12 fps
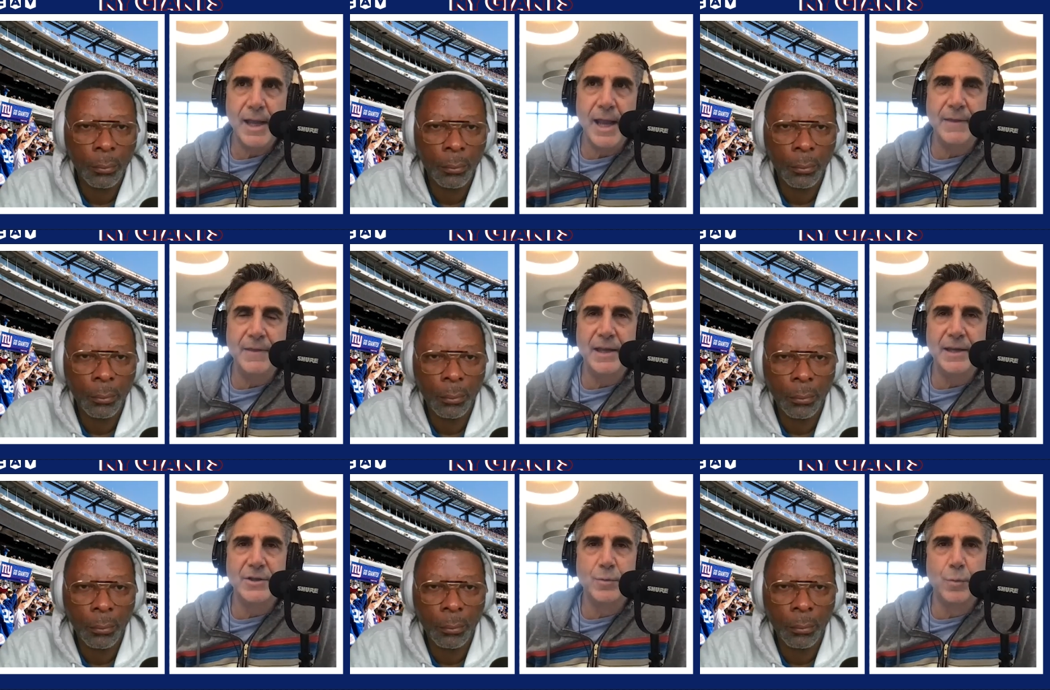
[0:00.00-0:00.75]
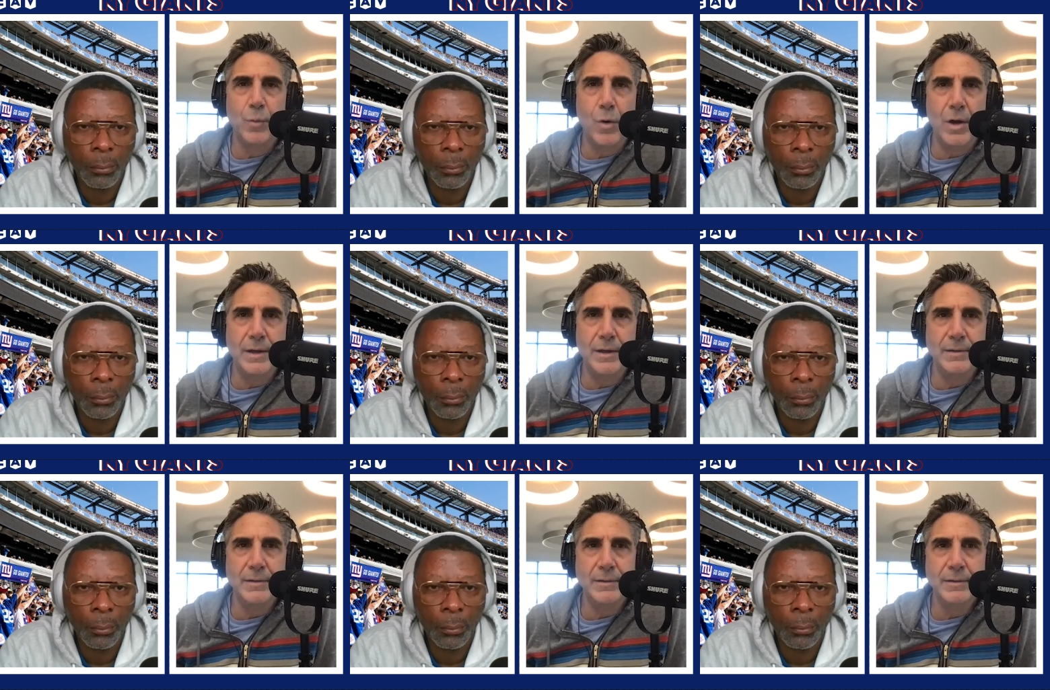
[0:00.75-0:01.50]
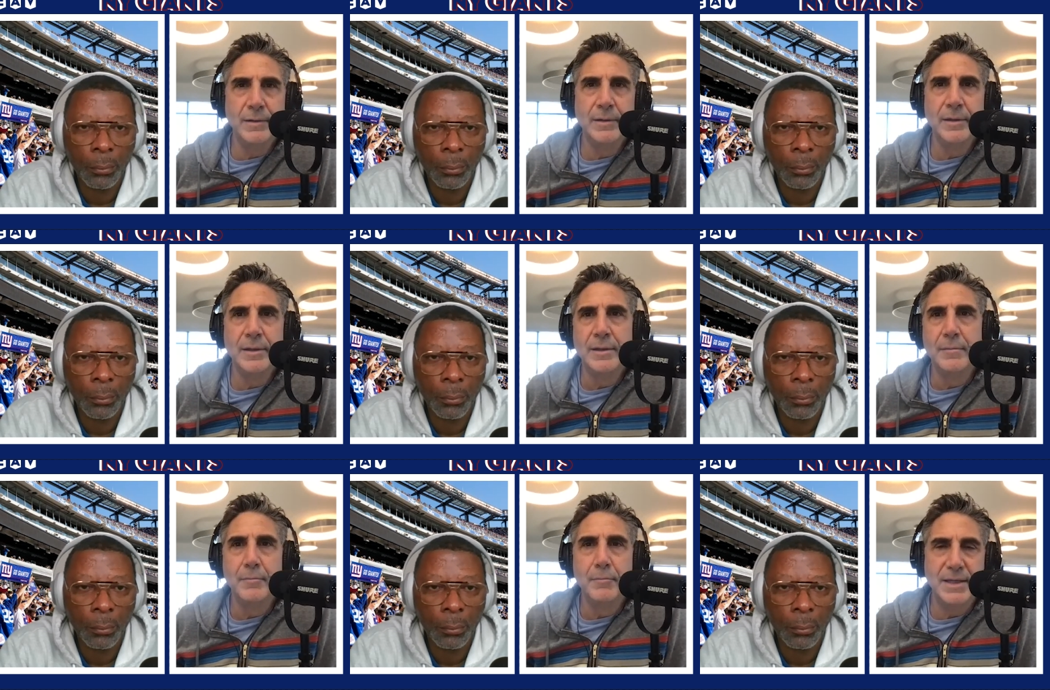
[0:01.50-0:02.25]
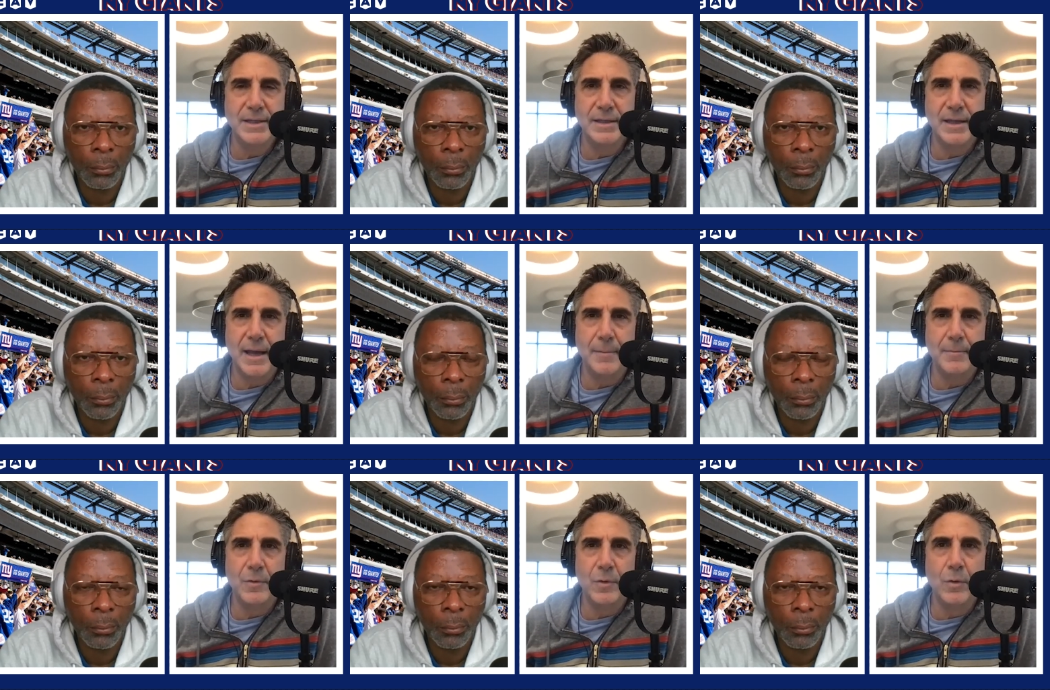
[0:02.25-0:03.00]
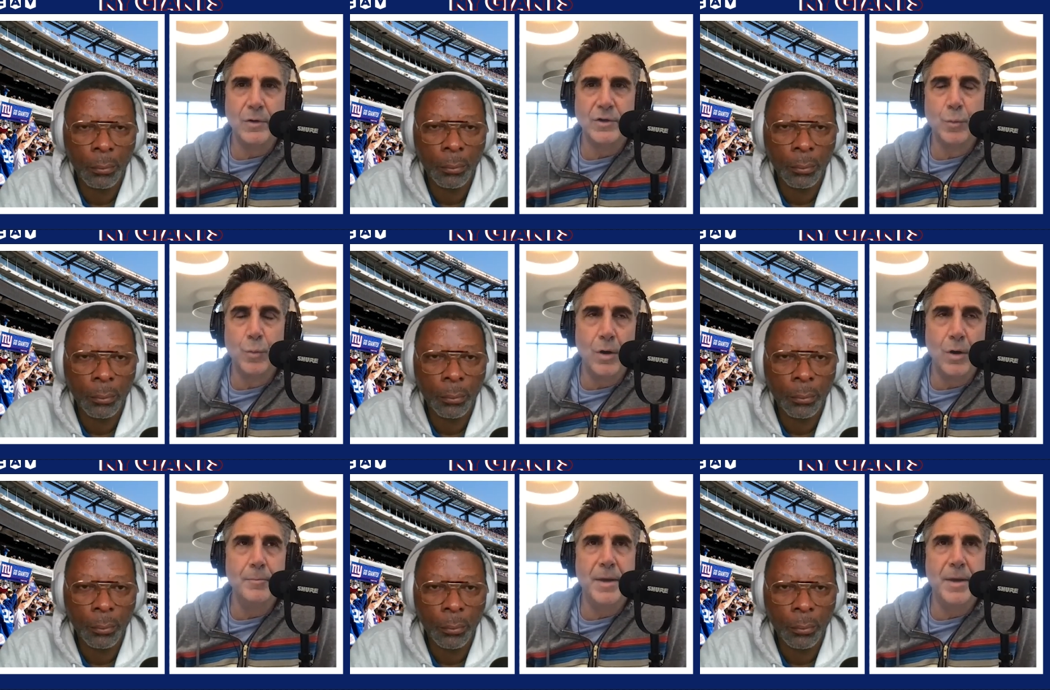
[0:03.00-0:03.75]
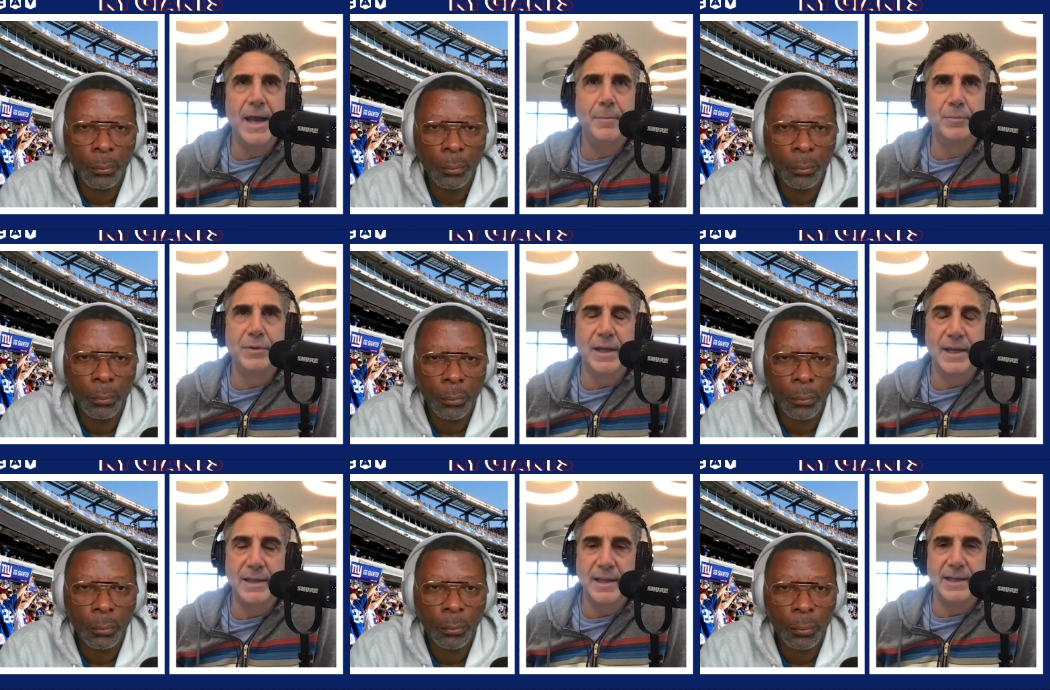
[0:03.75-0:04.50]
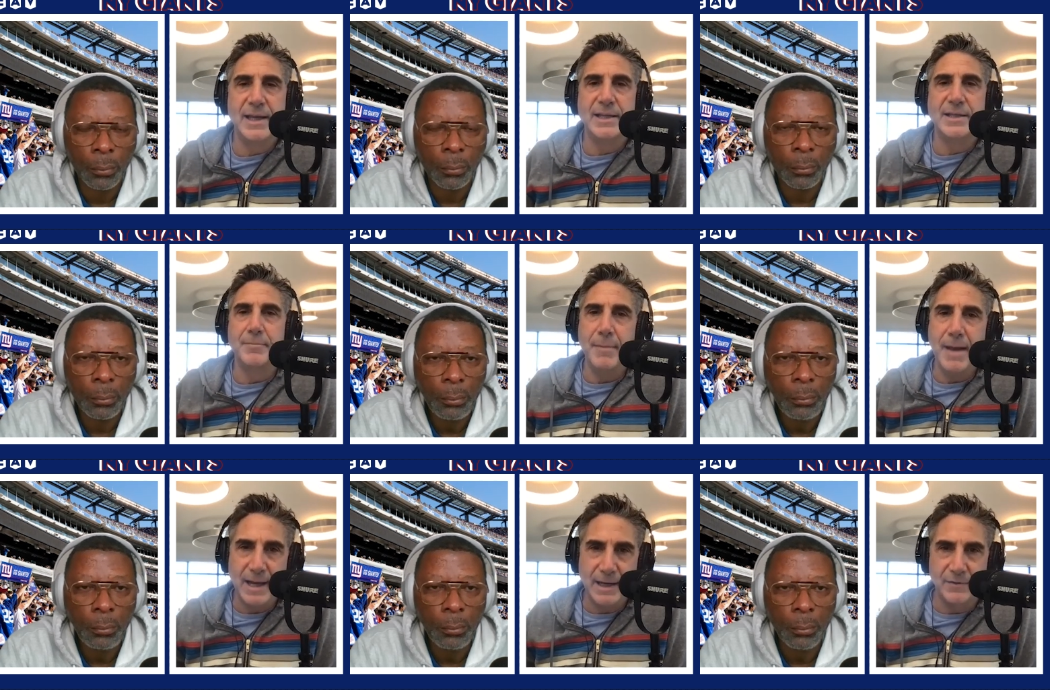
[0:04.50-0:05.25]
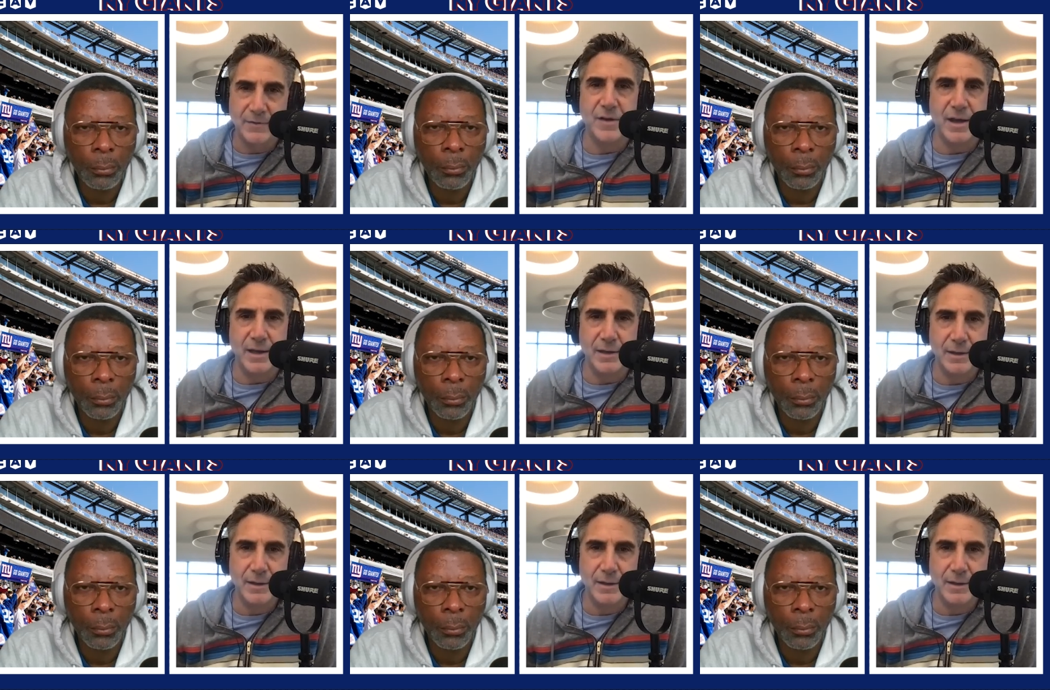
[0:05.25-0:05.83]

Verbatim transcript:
Speaker 1: and then it's one misstep or it's one bad play that gets magnified.